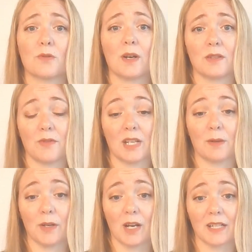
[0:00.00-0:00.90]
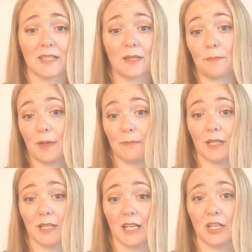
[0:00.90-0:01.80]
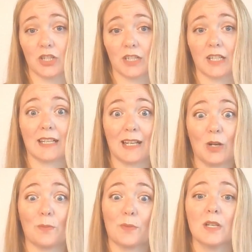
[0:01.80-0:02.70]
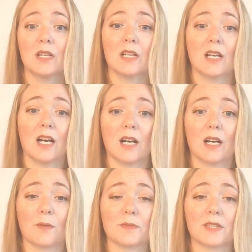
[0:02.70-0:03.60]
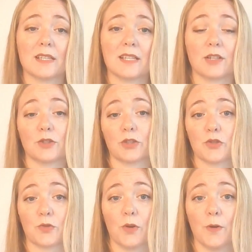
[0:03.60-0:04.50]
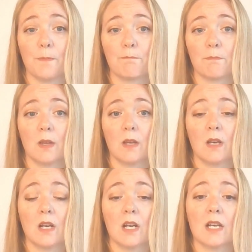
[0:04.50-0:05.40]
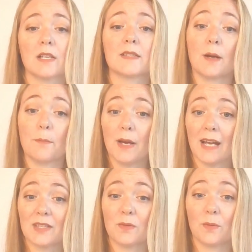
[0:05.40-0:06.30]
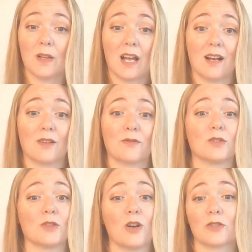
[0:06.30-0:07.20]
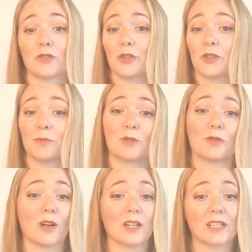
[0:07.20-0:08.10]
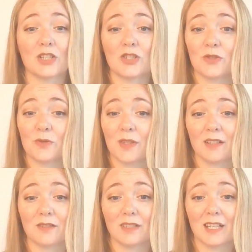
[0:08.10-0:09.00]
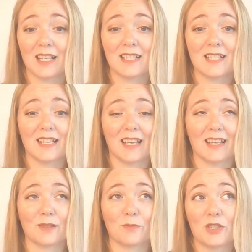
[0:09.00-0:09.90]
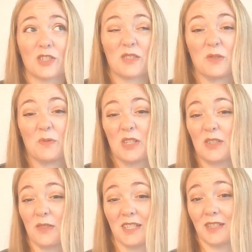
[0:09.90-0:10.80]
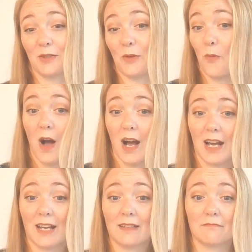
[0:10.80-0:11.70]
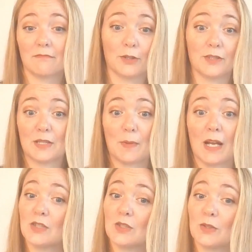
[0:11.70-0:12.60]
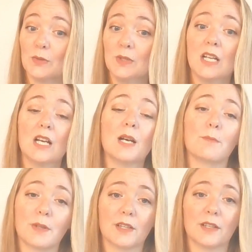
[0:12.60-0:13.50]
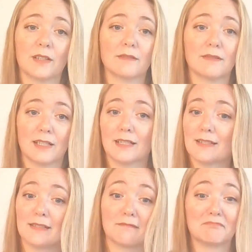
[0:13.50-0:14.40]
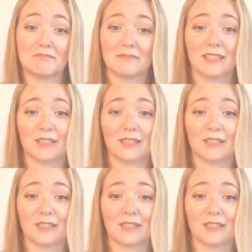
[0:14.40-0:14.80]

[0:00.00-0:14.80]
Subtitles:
do a round of antibiotics and pain medication to kind of help get that under control. Some pets will have long-term chronic issues with anal glands, and we just don't necessarily know why these pets do, but that does